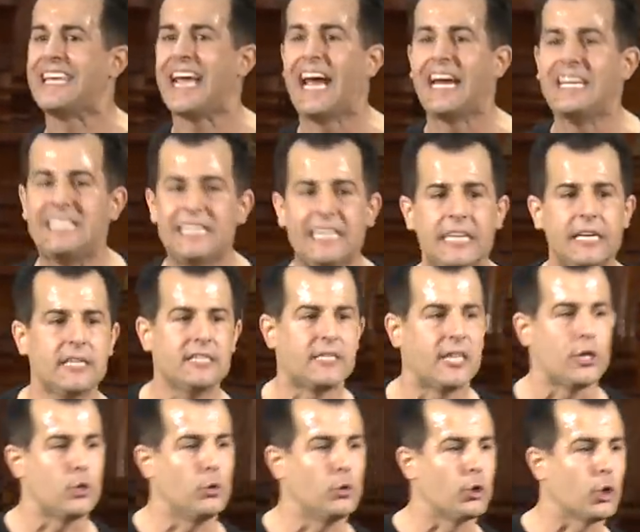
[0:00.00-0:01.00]
and the ideas
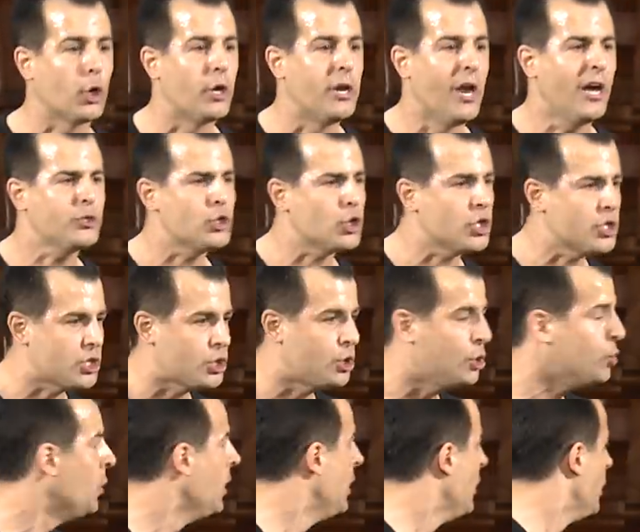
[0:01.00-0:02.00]
that you learn not just
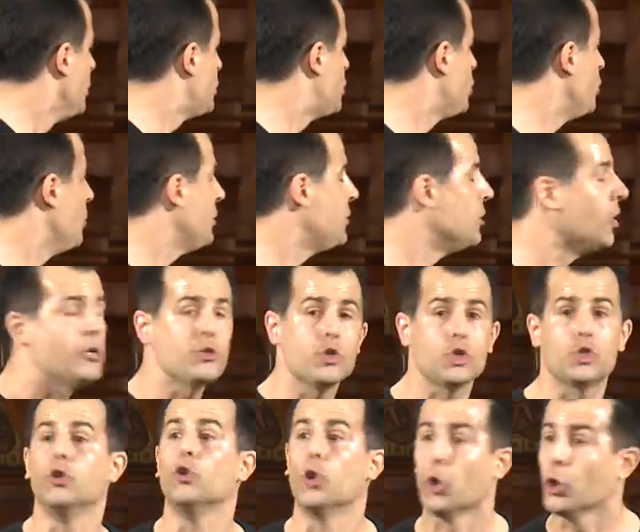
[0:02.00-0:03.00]
to, to not
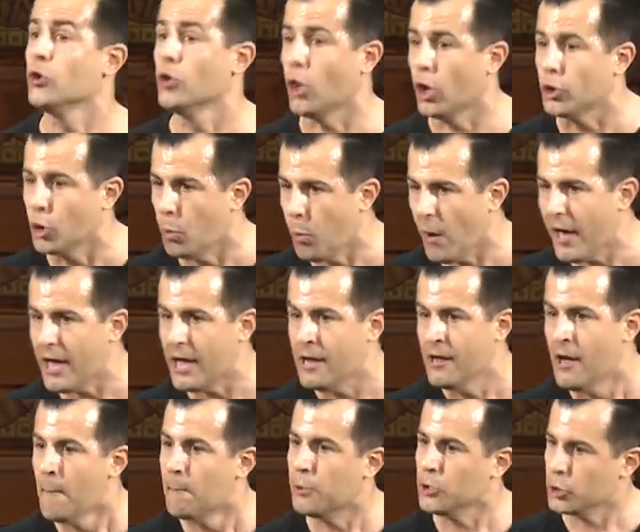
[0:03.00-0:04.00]
just learn along the
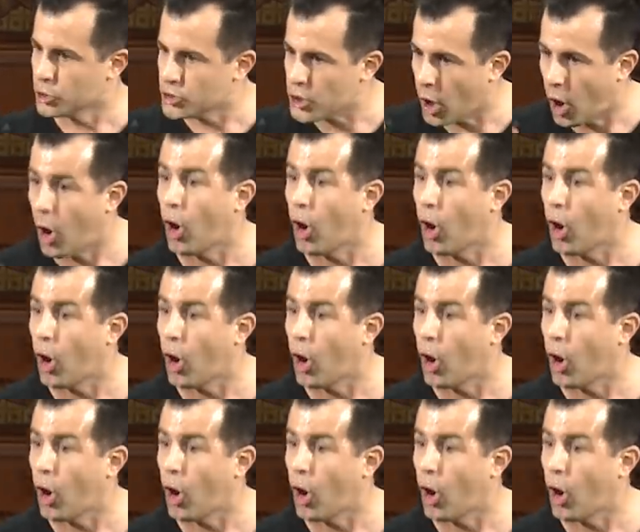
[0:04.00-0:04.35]
way, but learn to